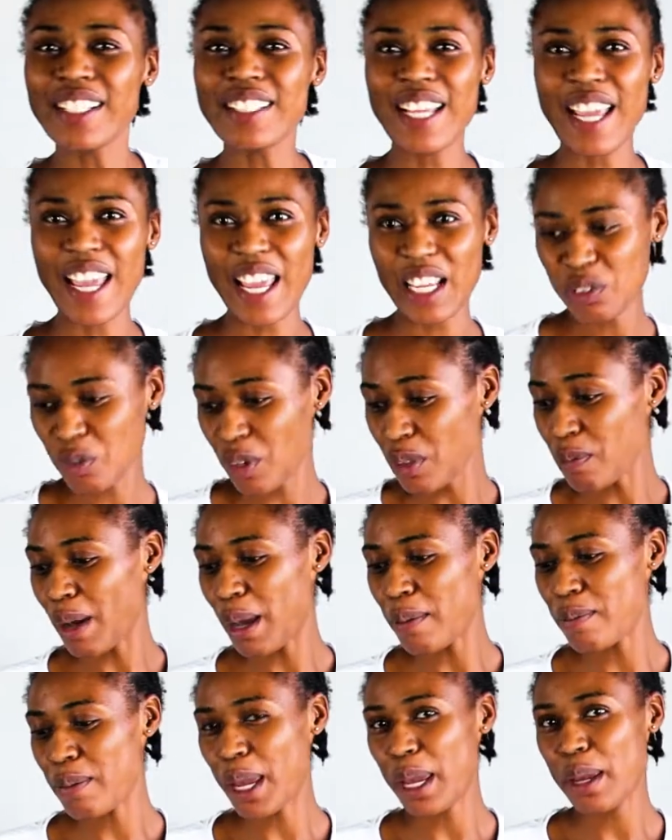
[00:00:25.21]
yes, with
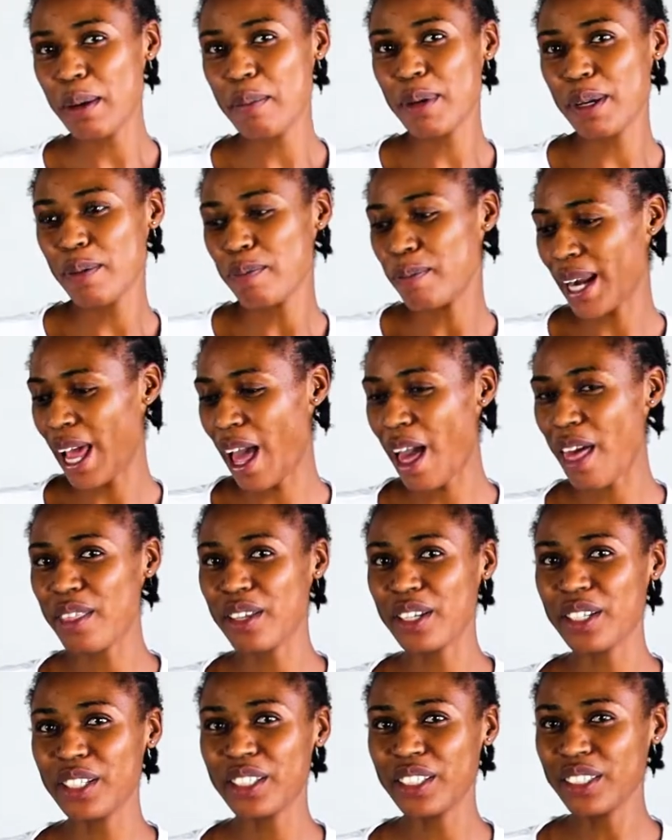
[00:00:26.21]
my baby
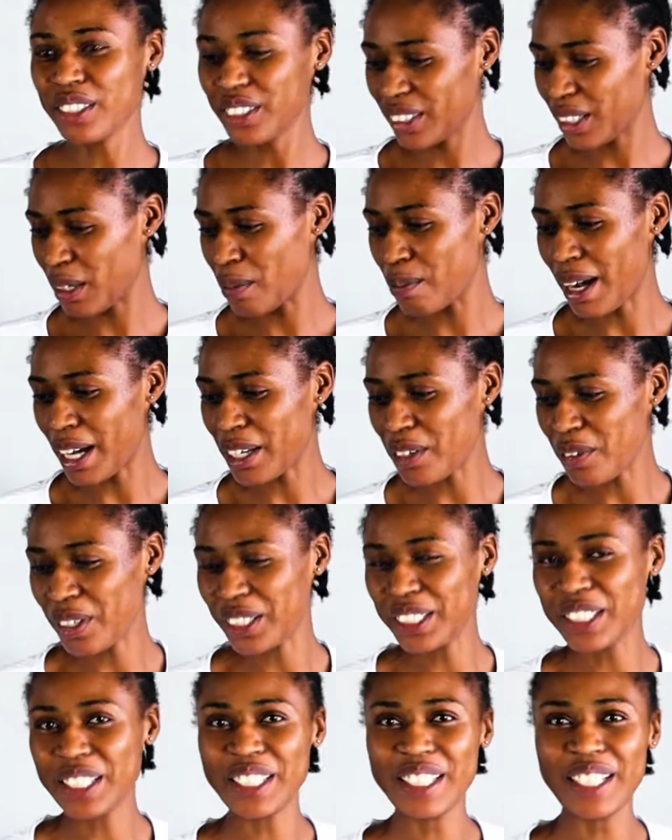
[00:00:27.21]
brother
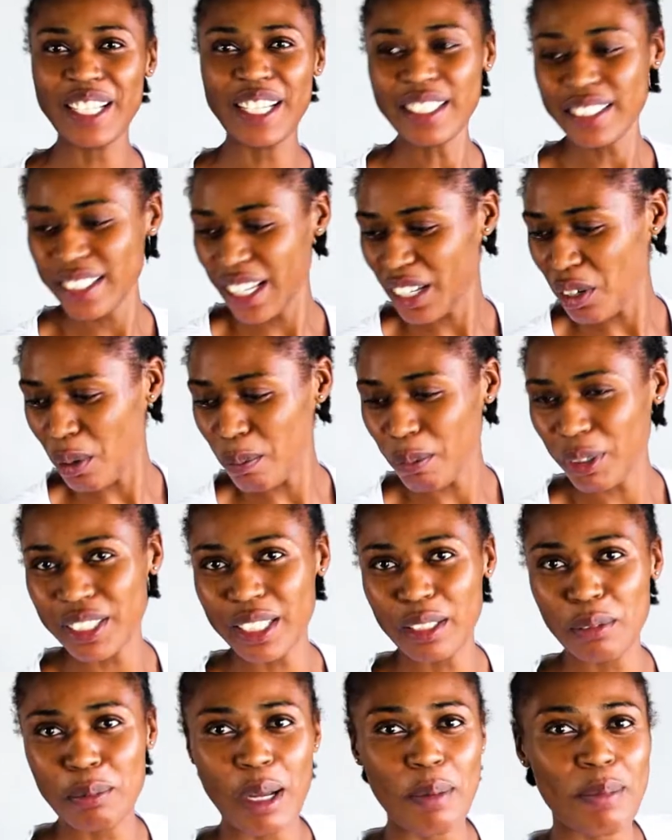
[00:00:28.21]
Emmanuel here. Take your
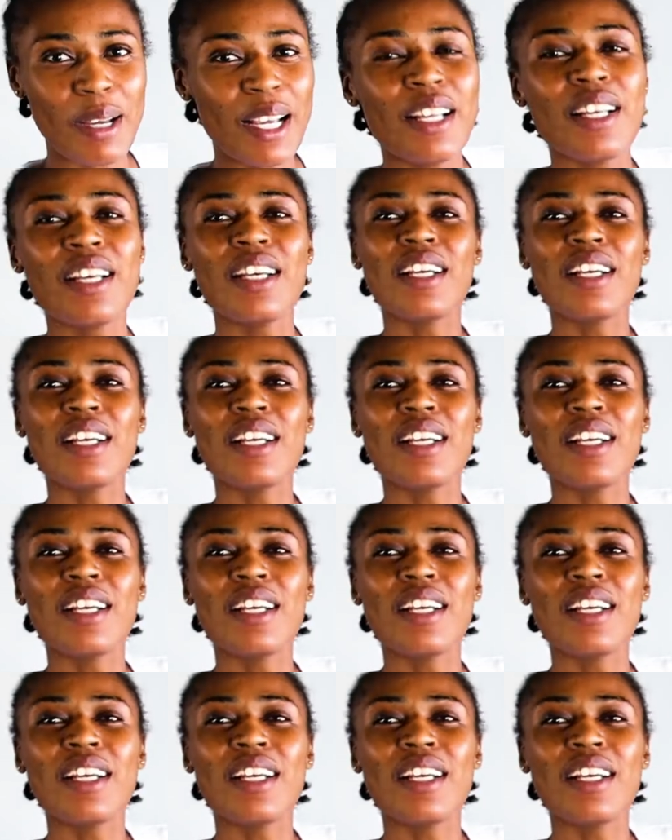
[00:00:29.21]
bottle, Baba.